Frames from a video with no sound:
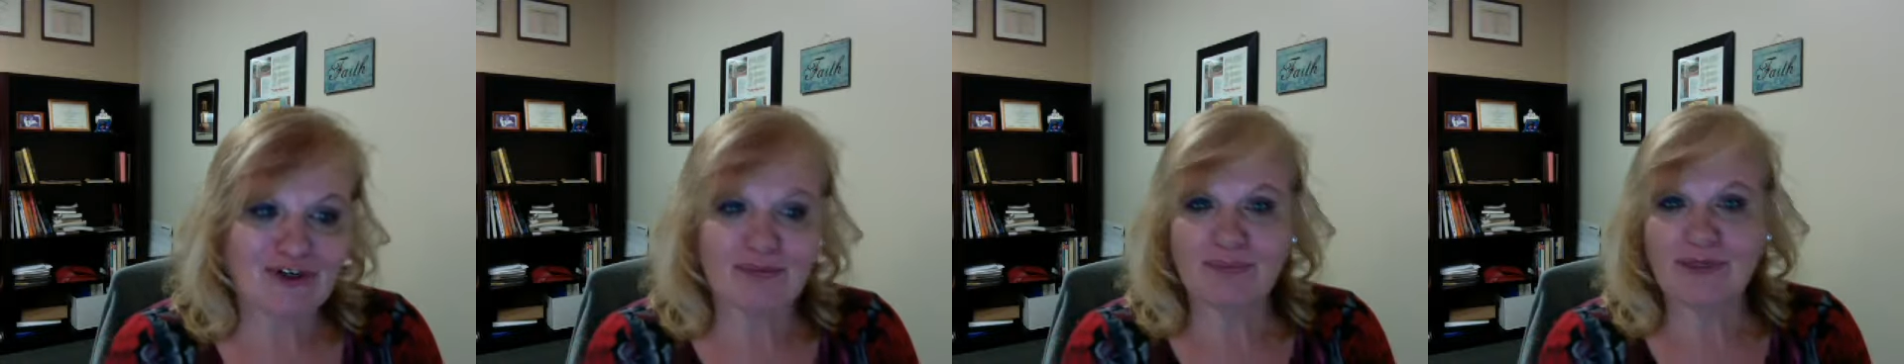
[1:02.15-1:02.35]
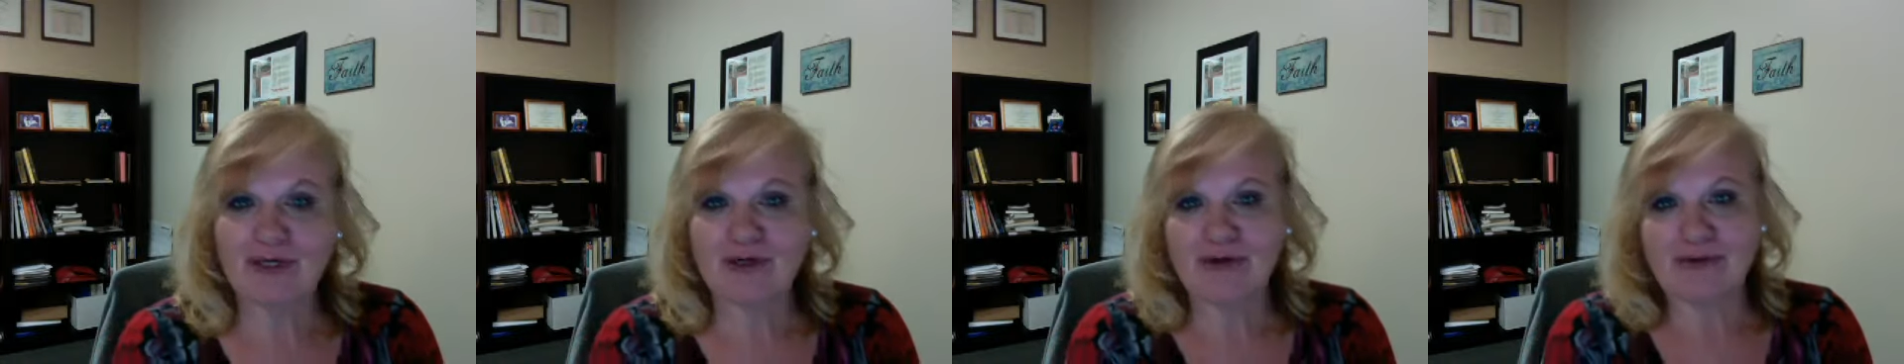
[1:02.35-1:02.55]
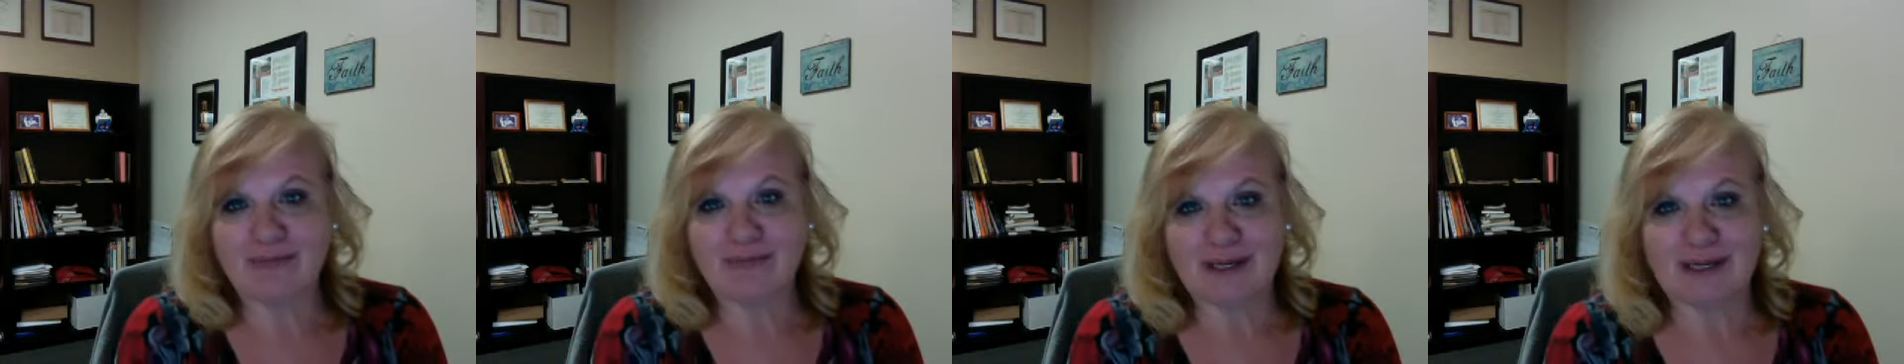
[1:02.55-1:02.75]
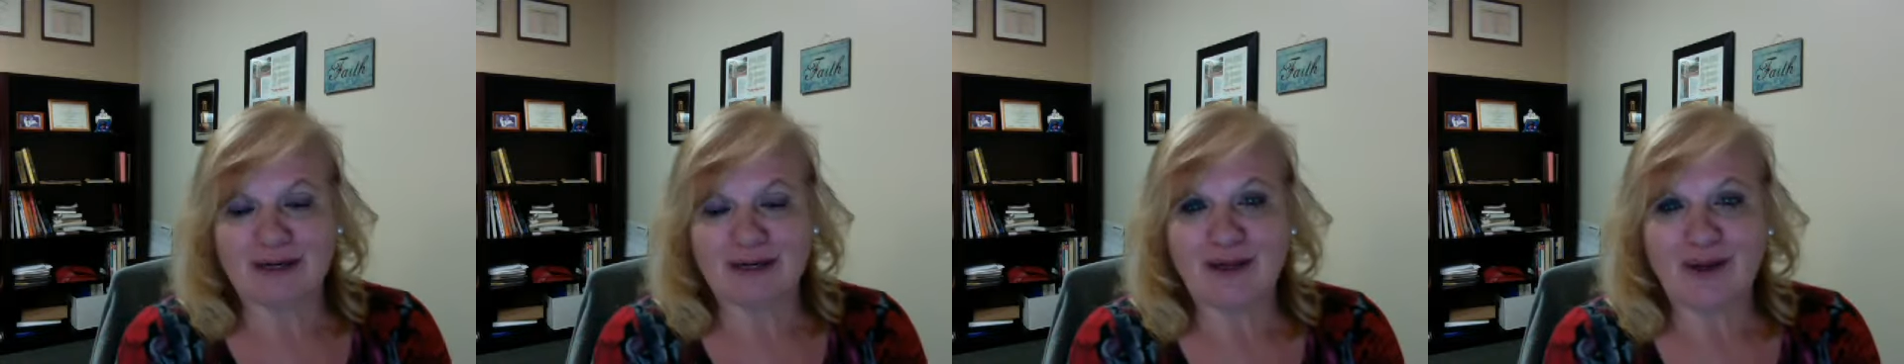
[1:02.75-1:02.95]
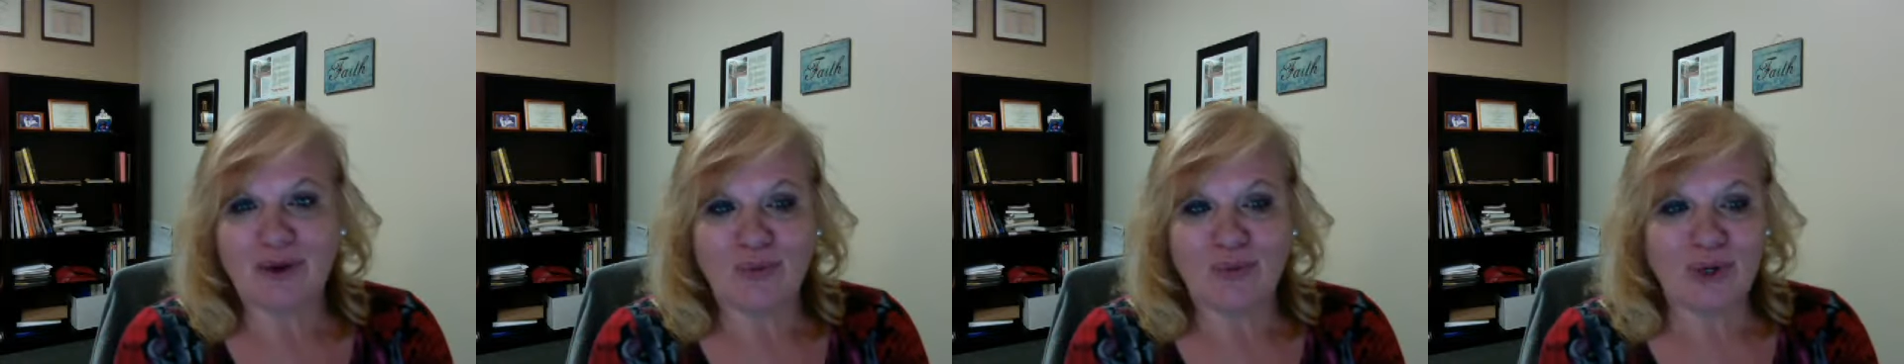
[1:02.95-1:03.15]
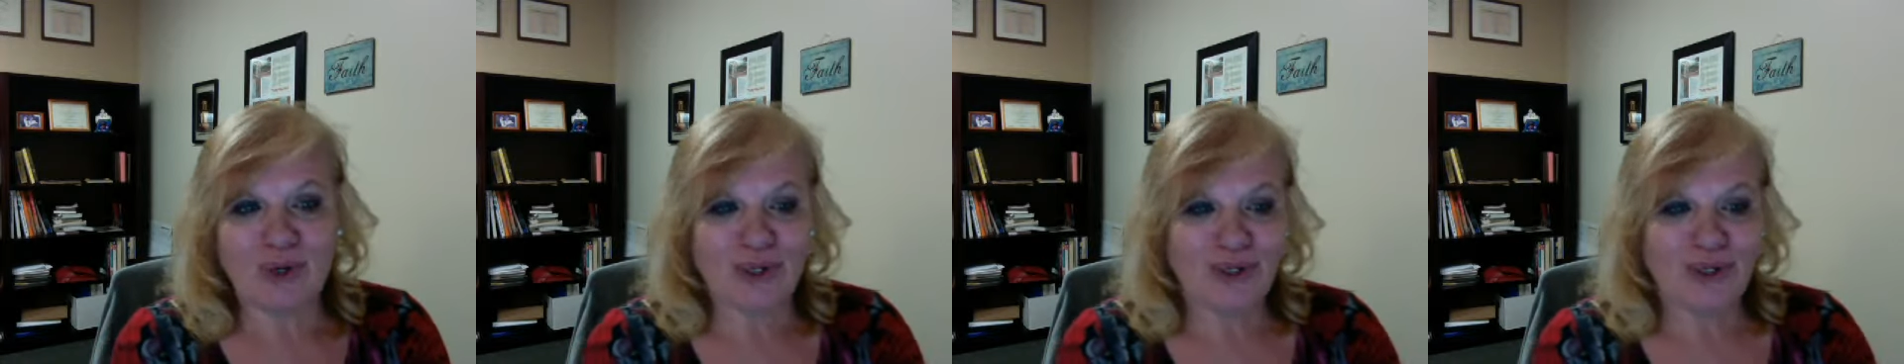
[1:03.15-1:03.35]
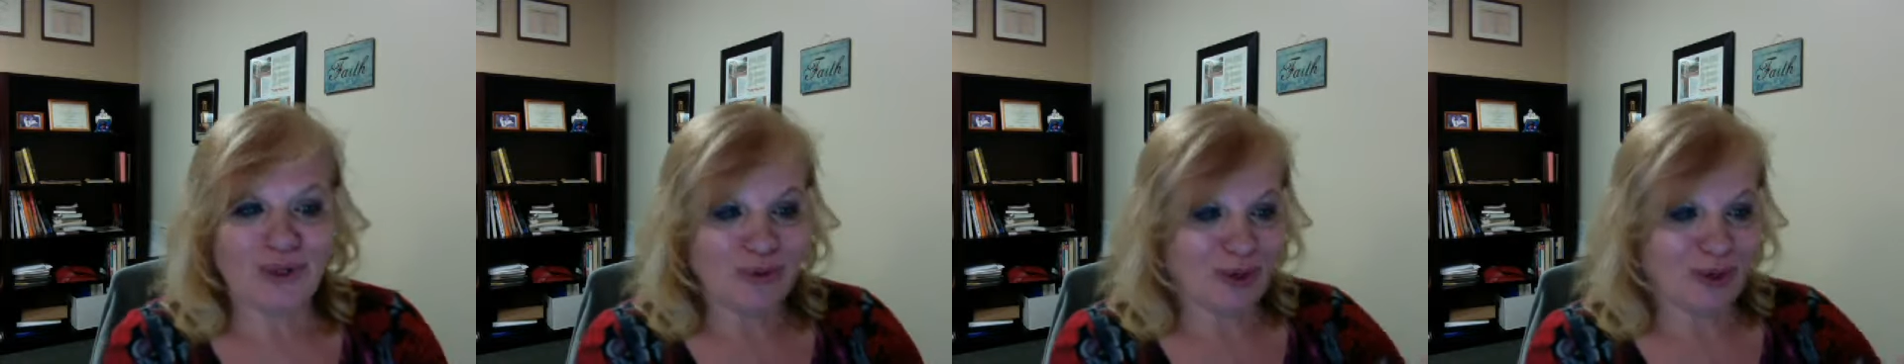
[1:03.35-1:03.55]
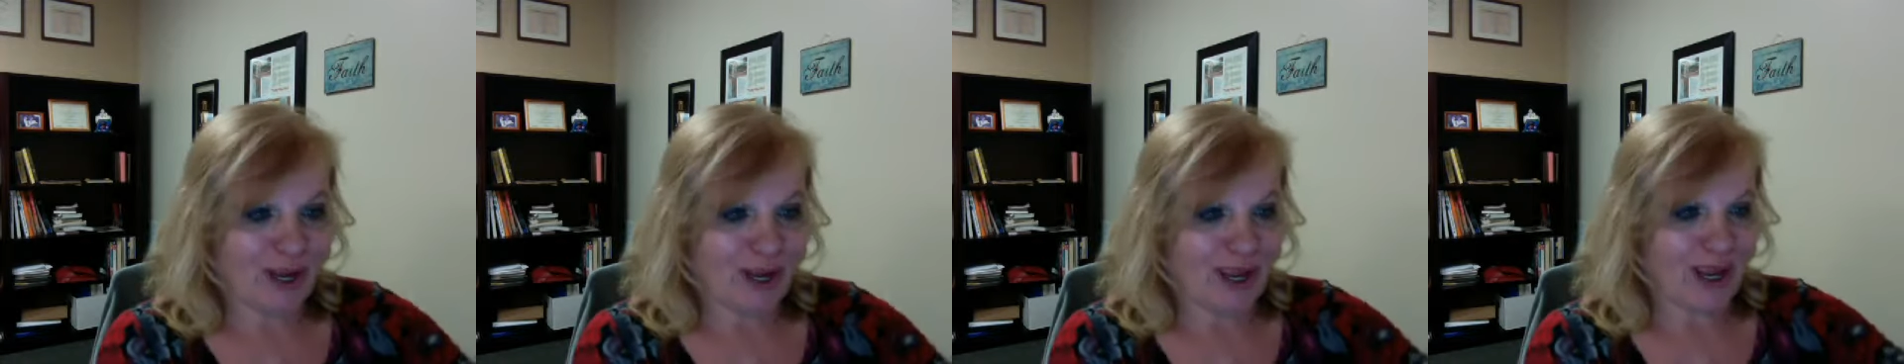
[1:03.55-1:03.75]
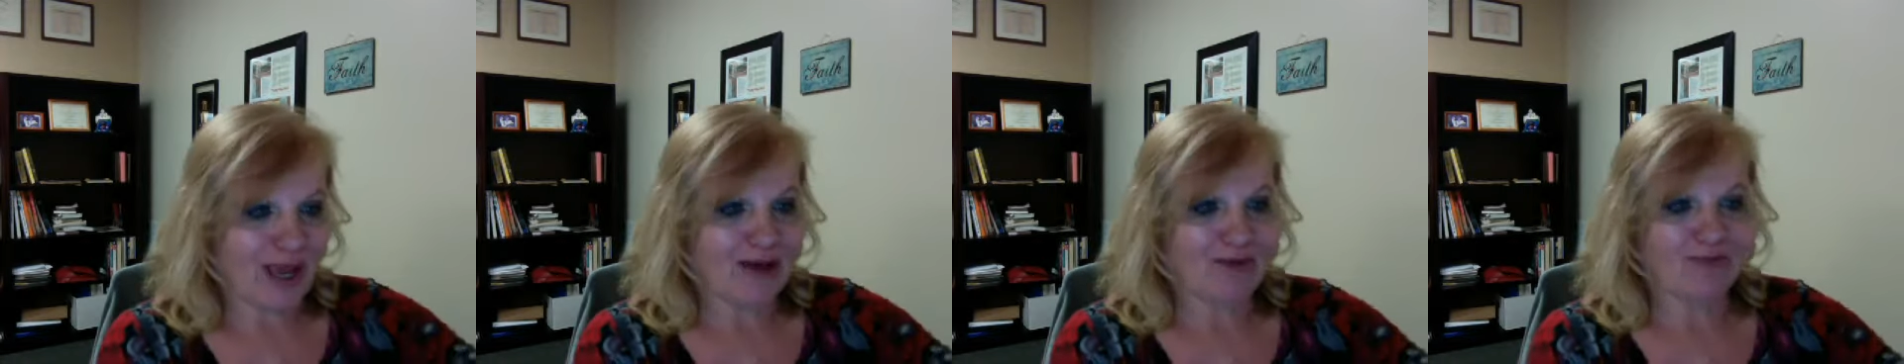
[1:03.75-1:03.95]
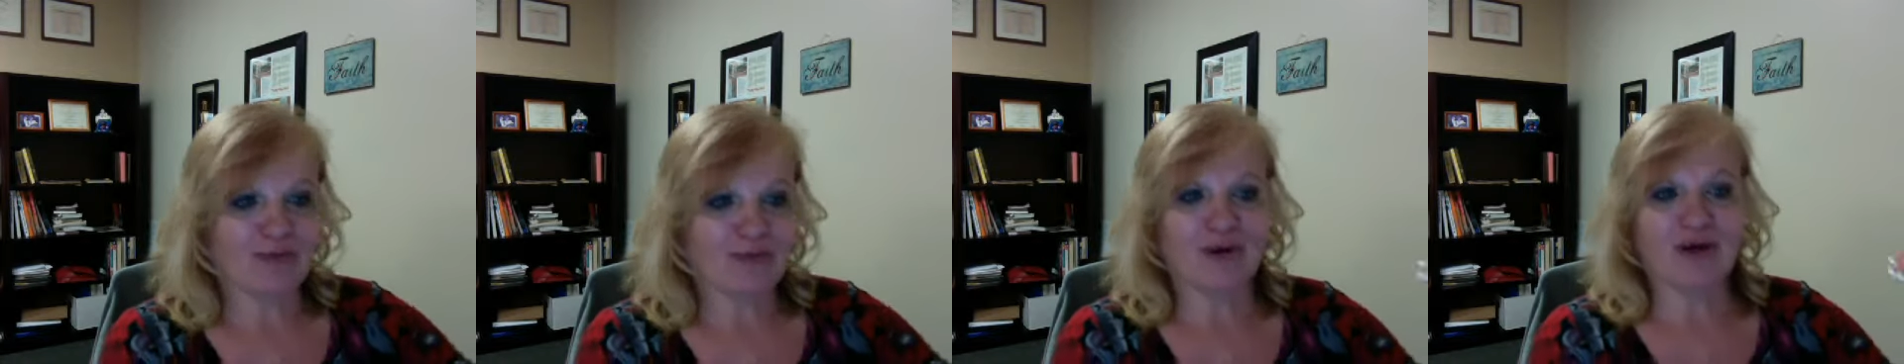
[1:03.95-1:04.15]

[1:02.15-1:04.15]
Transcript: pyramid, where you have